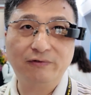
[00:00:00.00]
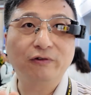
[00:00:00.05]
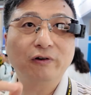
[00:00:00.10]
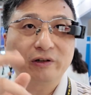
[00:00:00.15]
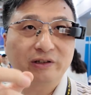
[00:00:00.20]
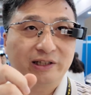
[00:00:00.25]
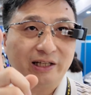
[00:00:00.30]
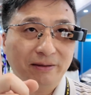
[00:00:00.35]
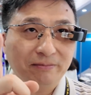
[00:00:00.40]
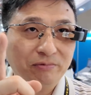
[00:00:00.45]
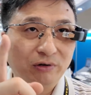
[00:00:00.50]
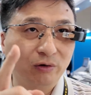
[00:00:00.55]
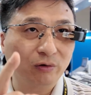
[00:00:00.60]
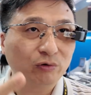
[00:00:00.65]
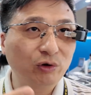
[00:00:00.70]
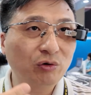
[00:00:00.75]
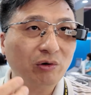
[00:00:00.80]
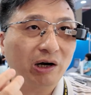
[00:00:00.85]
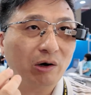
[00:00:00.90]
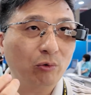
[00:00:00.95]
For example,
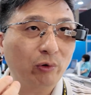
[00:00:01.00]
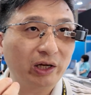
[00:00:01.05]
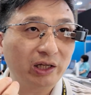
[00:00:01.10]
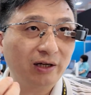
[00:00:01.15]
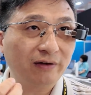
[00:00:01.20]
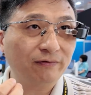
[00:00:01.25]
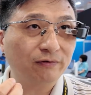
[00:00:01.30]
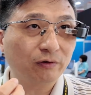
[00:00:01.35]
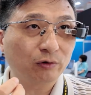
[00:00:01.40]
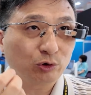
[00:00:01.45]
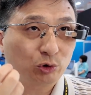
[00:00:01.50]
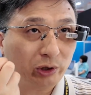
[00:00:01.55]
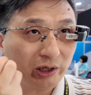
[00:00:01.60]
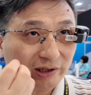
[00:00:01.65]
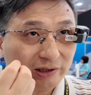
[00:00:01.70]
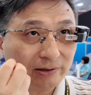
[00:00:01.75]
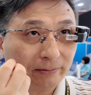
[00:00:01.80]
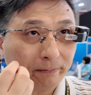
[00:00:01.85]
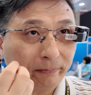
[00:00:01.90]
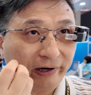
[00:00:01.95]
you are waiting for
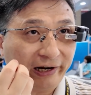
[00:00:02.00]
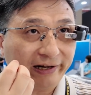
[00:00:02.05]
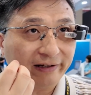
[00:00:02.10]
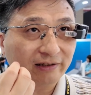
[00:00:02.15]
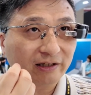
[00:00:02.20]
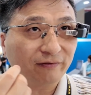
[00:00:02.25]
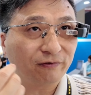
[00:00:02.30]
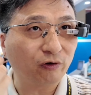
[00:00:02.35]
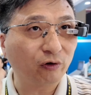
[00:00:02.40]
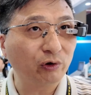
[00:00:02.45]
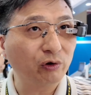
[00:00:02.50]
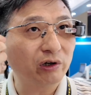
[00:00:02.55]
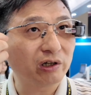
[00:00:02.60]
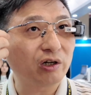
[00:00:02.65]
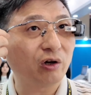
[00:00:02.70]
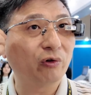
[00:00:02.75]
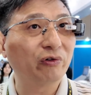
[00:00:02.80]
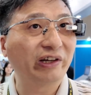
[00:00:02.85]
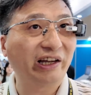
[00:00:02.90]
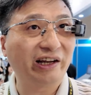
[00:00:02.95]
transplant for your
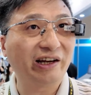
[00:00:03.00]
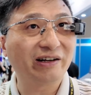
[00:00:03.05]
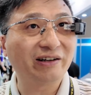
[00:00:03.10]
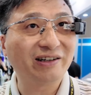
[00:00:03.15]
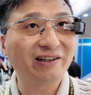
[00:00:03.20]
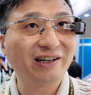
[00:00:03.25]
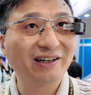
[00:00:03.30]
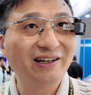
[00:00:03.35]
cornea.